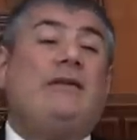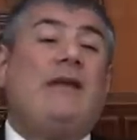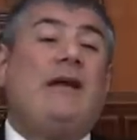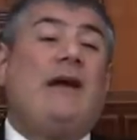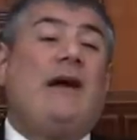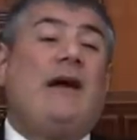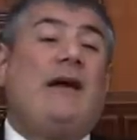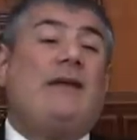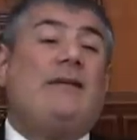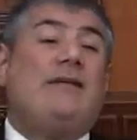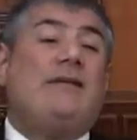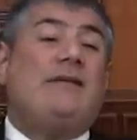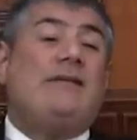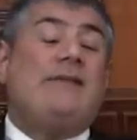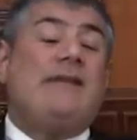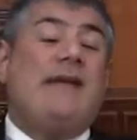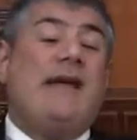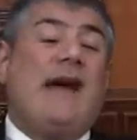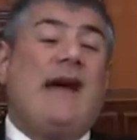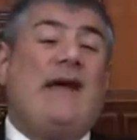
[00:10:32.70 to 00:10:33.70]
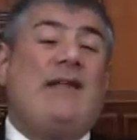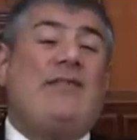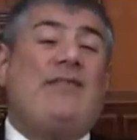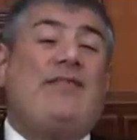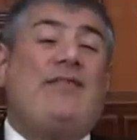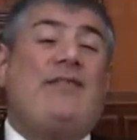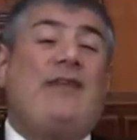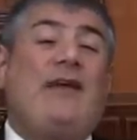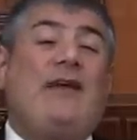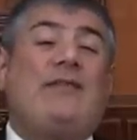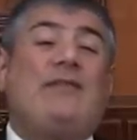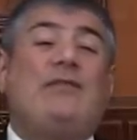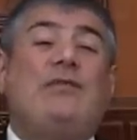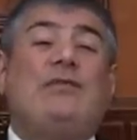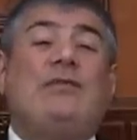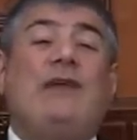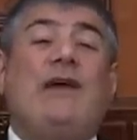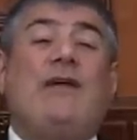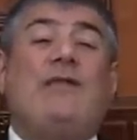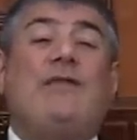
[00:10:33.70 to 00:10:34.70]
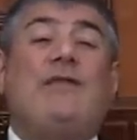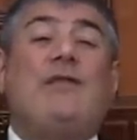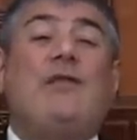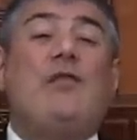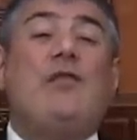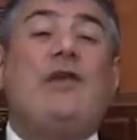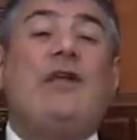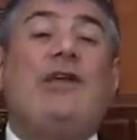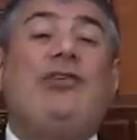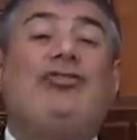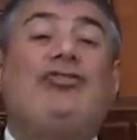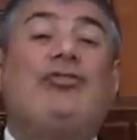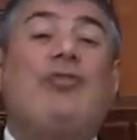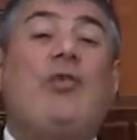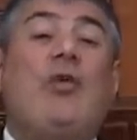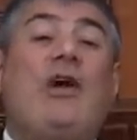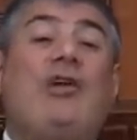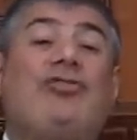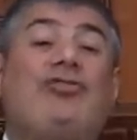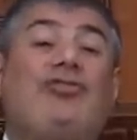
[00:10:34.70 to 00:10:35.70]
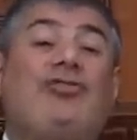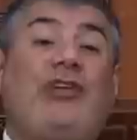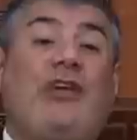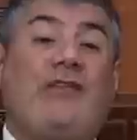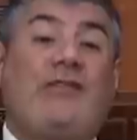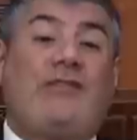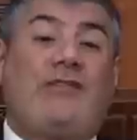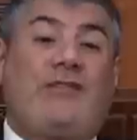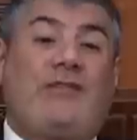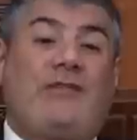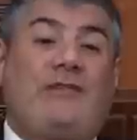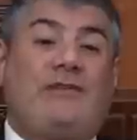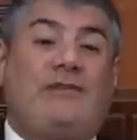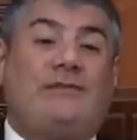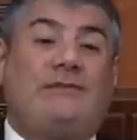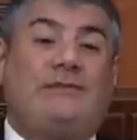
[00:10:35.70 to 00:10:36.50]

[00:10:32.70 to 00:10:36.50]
their, the answer to their foolish questions?